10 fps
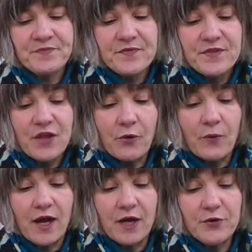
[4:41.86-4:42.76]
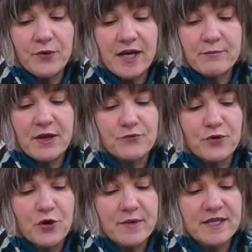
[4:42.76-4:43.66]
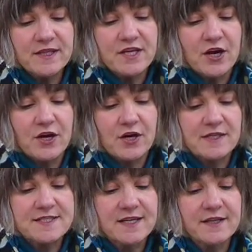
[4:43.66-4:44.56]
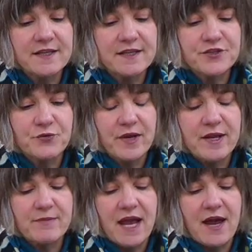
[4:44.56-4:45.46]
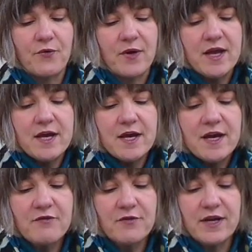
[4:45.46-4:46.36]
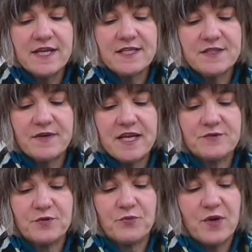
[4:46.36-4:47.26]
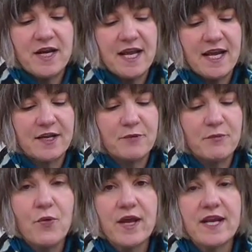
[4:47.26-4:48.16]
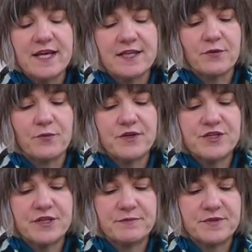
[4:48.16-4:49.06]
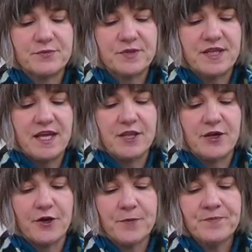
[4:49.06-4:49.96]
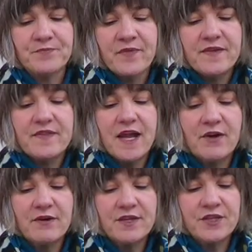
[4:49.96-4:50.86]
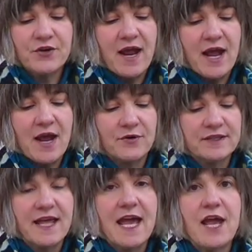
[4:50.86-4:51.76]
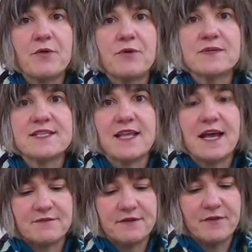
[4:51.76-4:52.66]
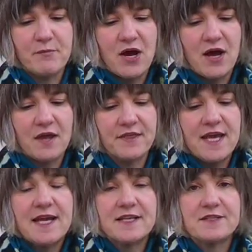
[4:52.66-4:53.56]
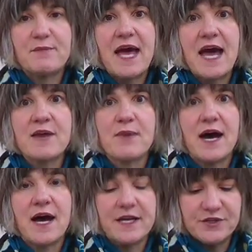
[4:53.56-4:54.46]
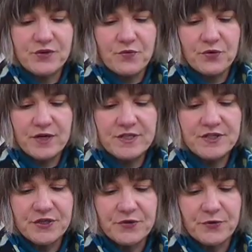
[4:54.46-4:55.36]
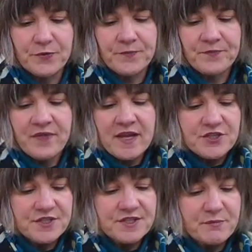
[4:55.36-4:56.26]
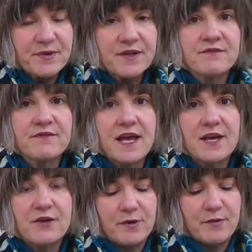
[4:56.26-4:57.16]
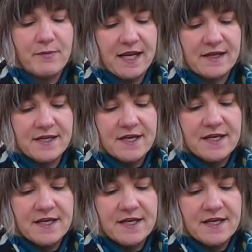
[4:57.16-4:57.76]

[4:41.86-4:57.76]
Noah, who had been roaming the yard, suddenly screamed out, covering his face with one hand and pointing at the wood chips with the other. There on the ground lay what was left of the moth, its bat body torn in 2. Just a bit of the head remained.